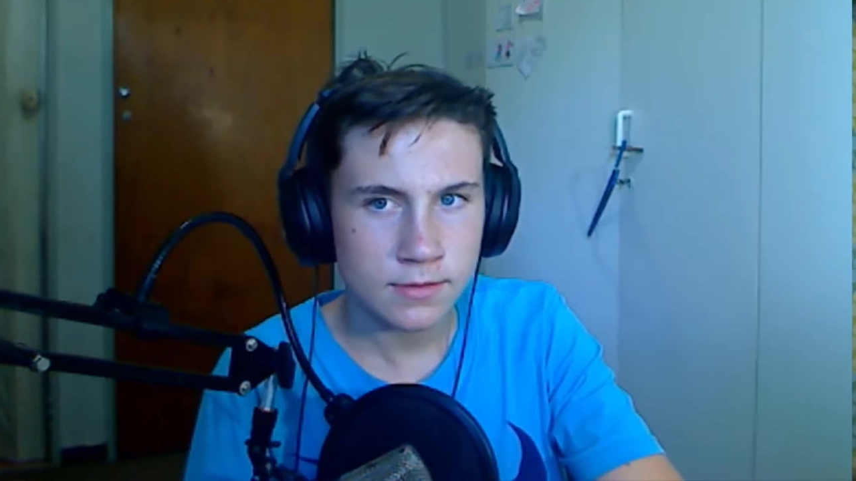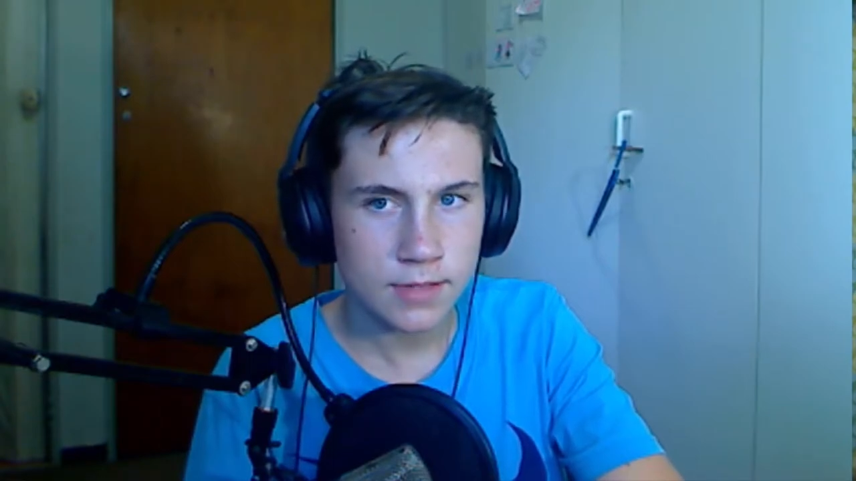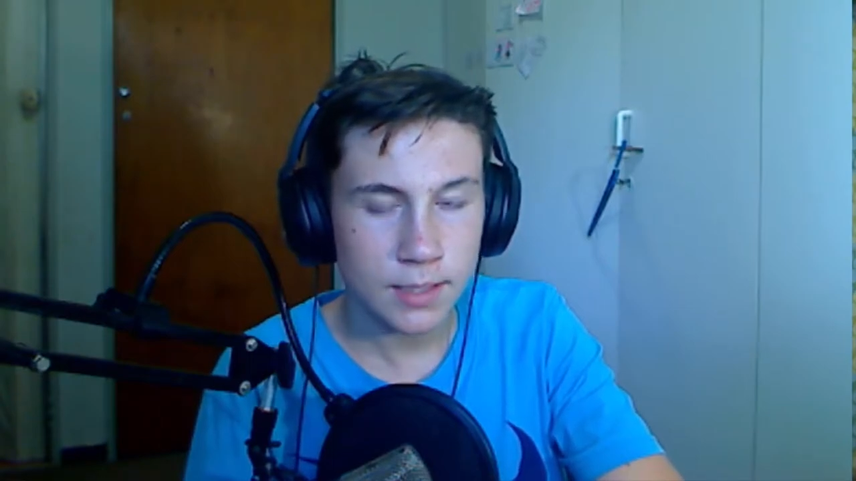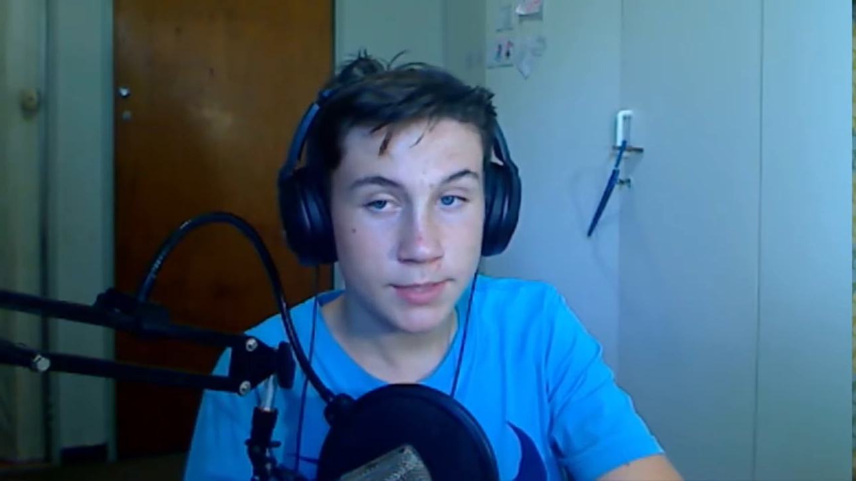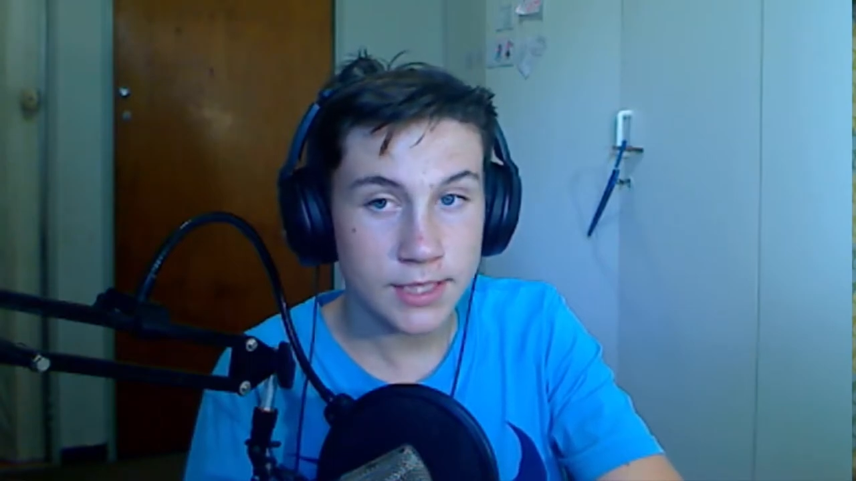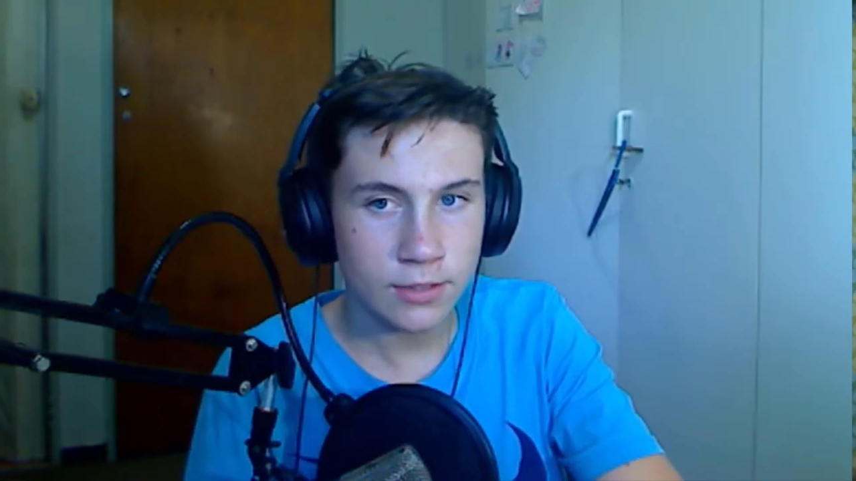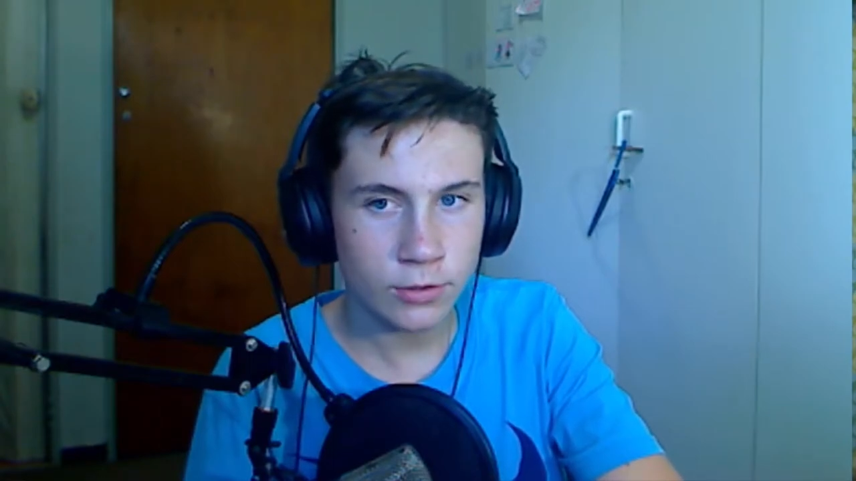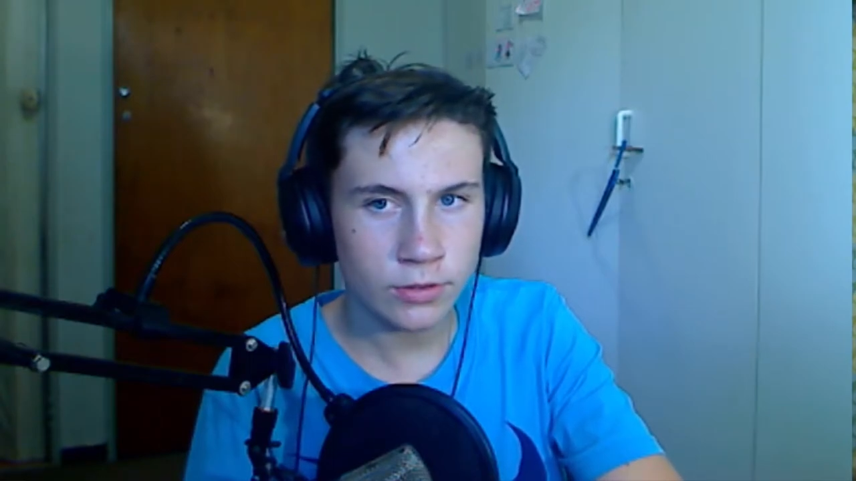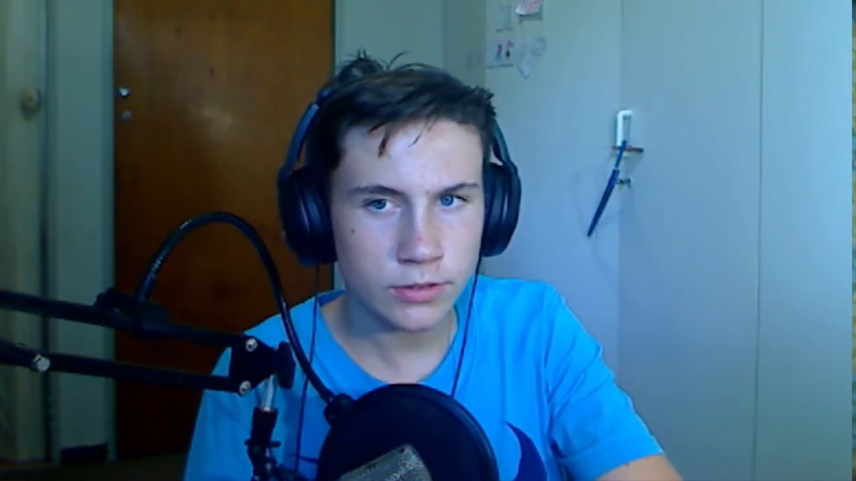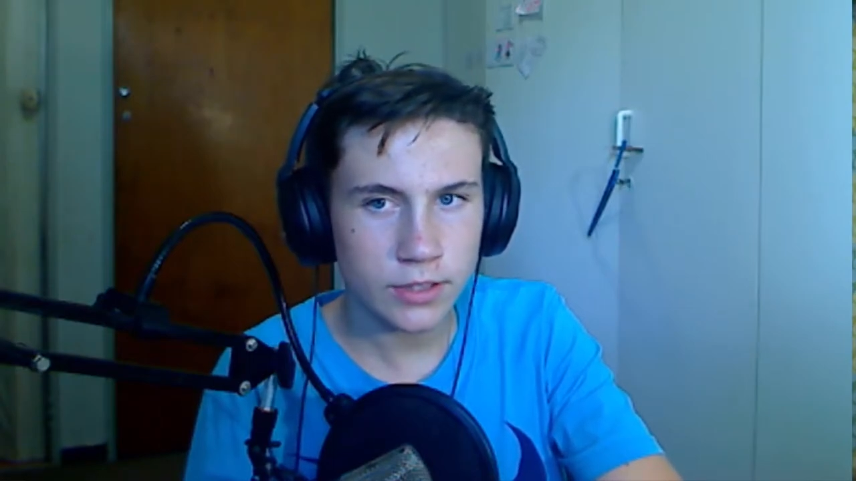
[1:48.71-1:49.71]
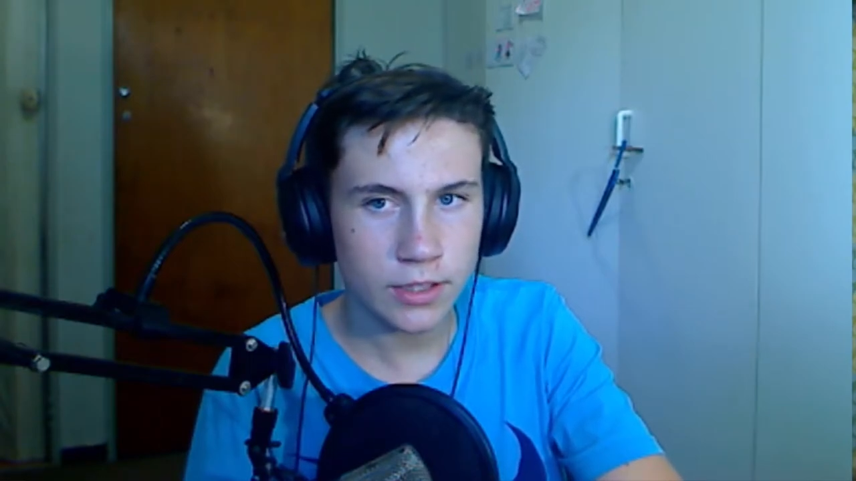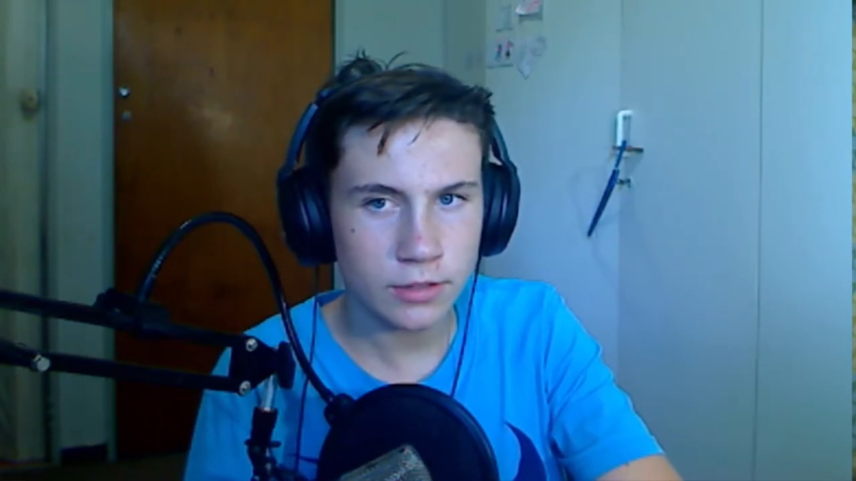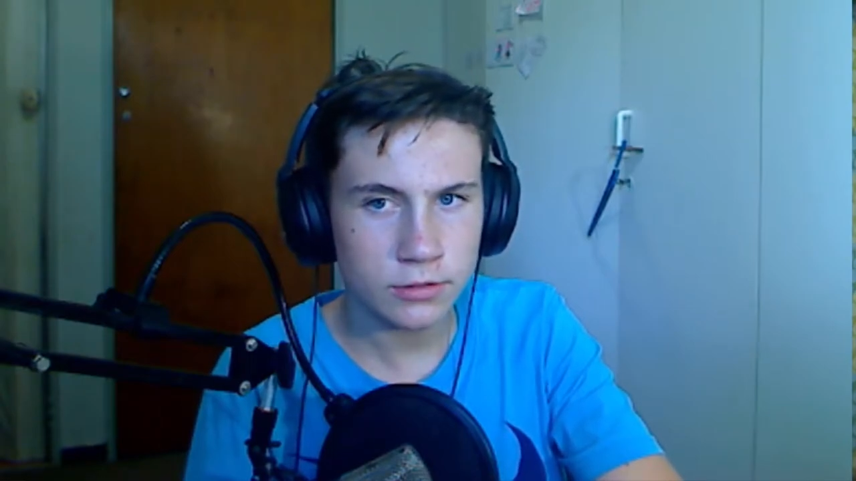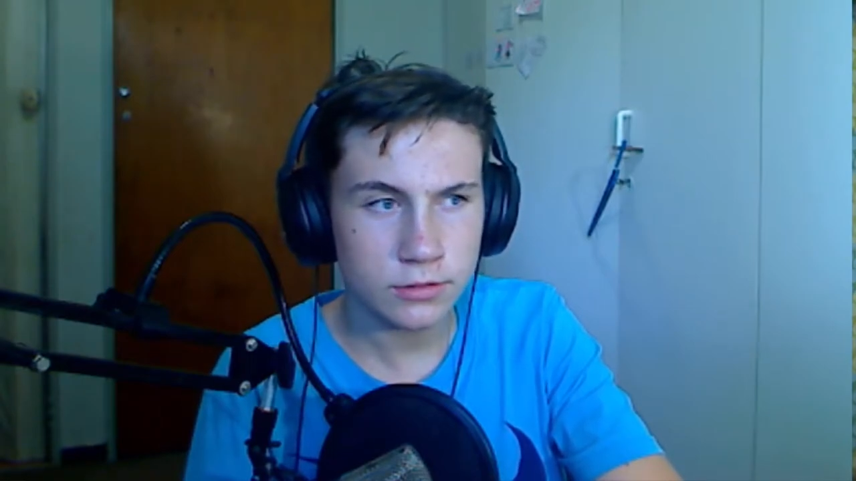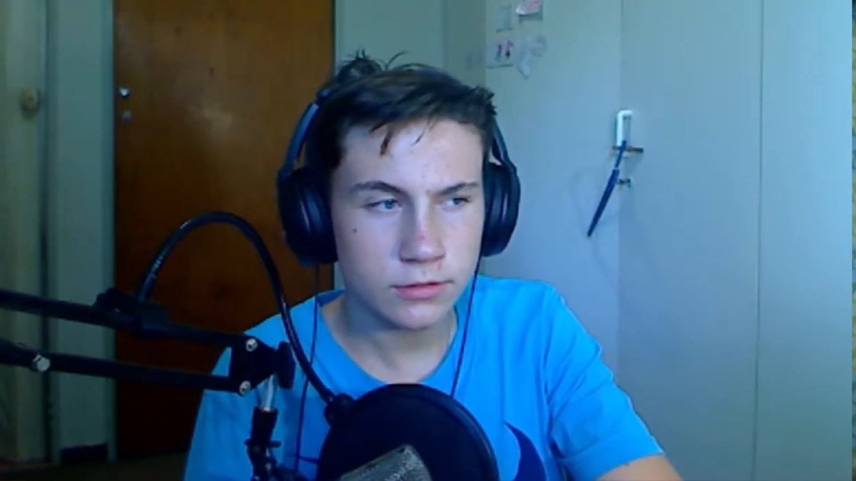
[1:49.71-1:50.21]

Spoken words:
I'm single, so...